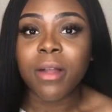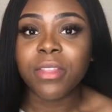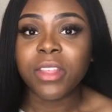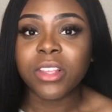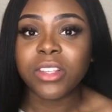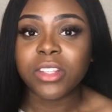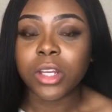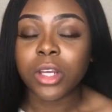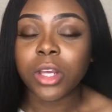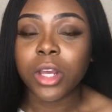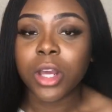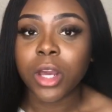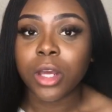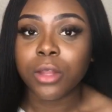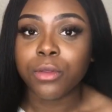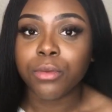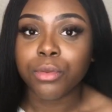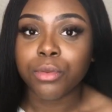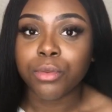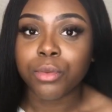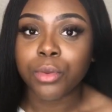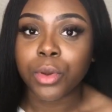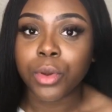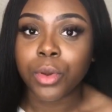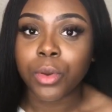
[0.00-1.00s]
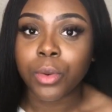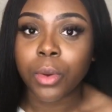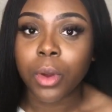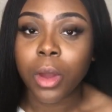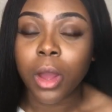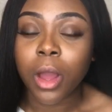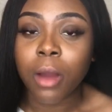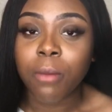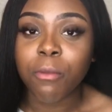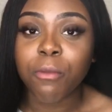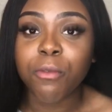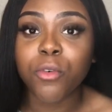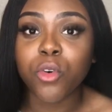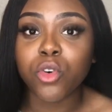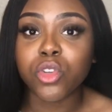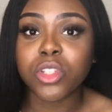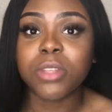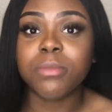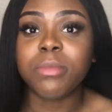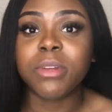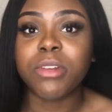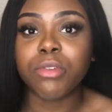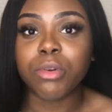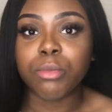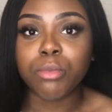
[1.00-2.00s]
this occurred through
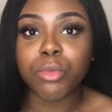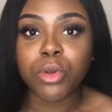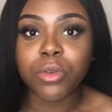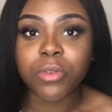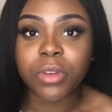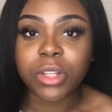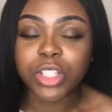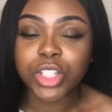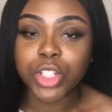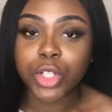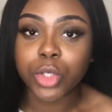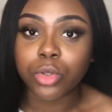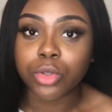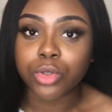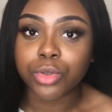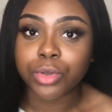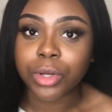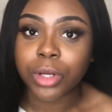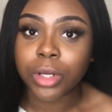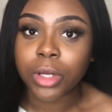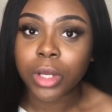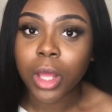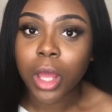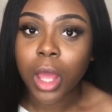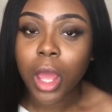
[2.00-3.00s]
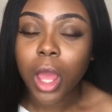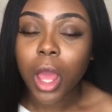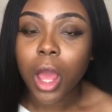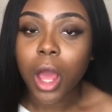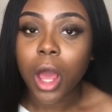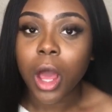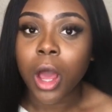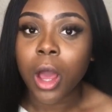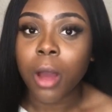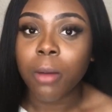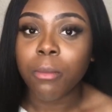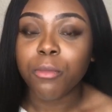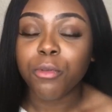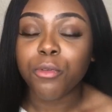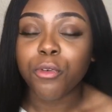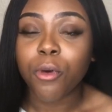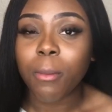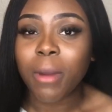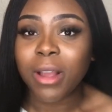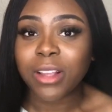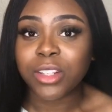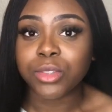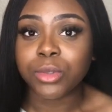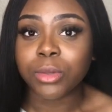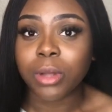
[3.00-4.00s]
forcibly removing children from
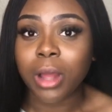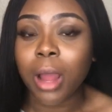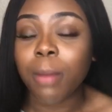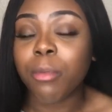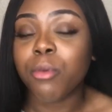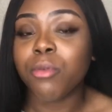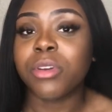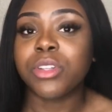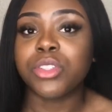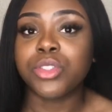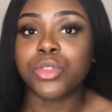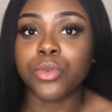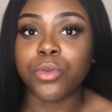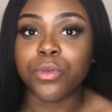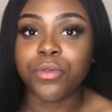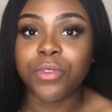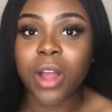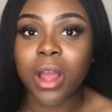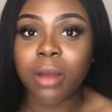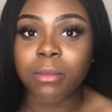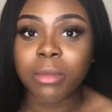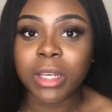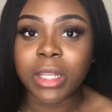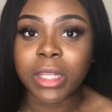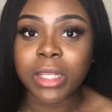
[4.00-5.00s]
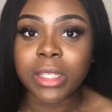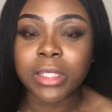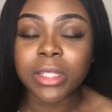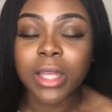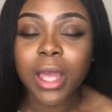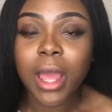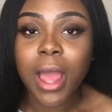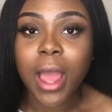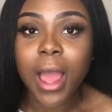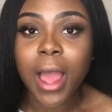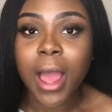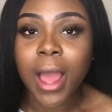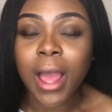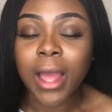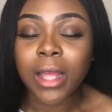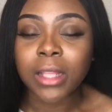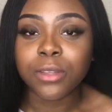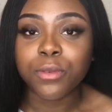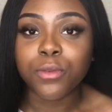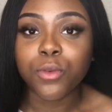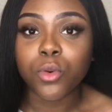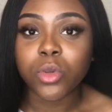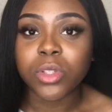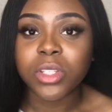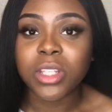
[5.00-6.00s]
Aboriginal families and
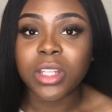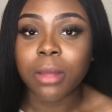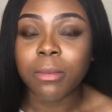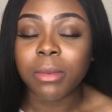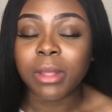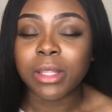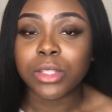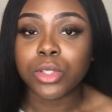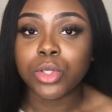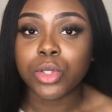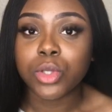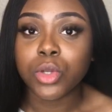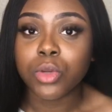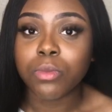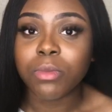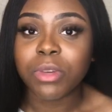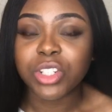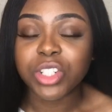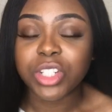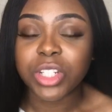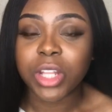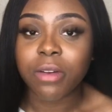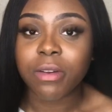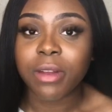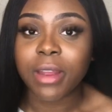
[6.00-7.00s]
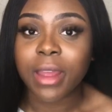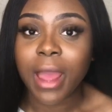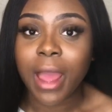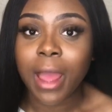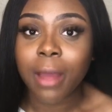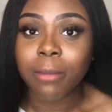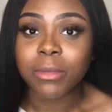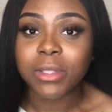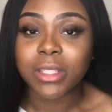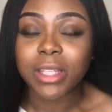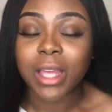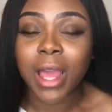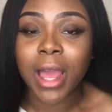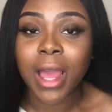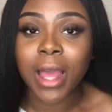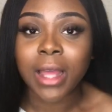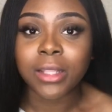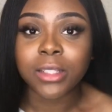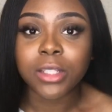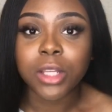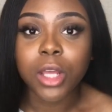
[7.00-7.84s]
forcing them into missionary camps, and